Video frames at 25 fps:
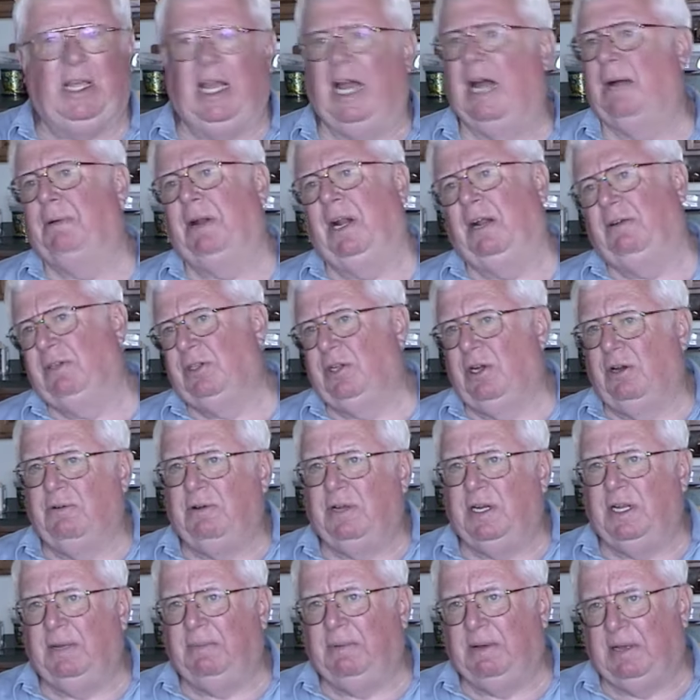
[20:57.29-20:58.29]
Yeah, but I was
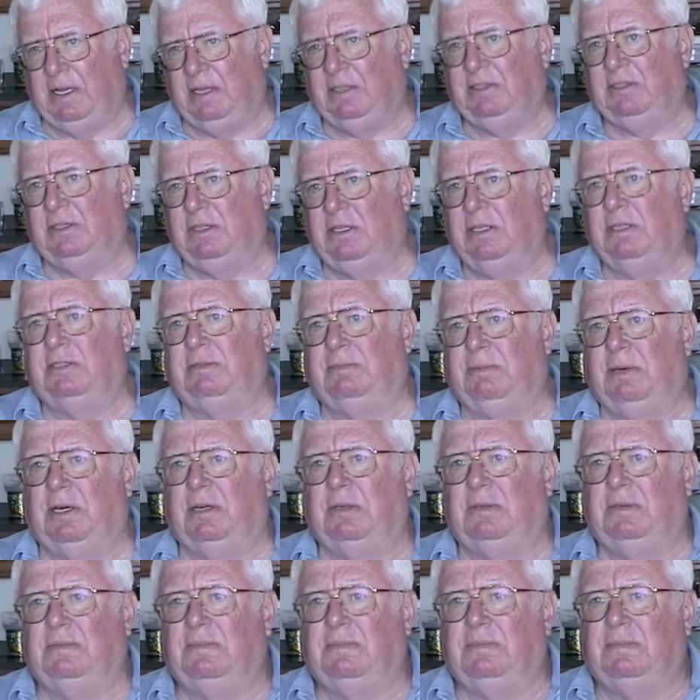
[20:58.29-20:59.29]
already in, in
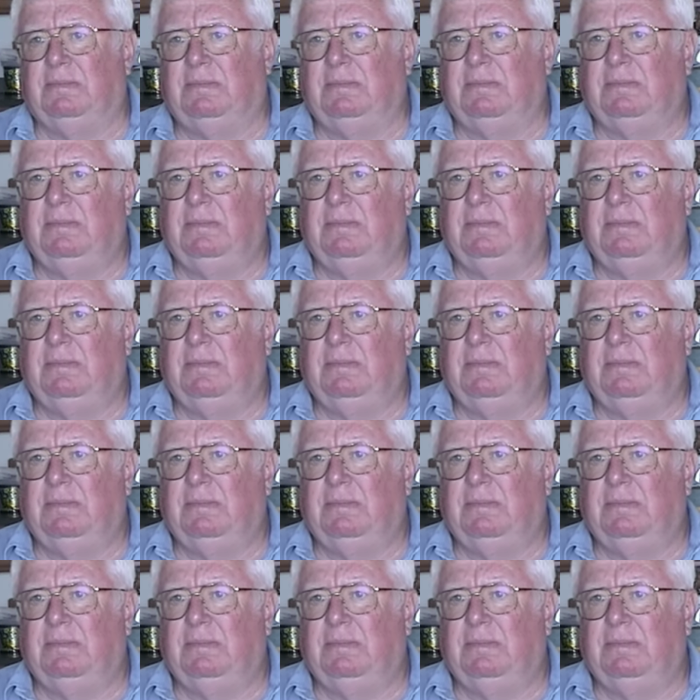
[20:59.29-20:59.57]
Spartan.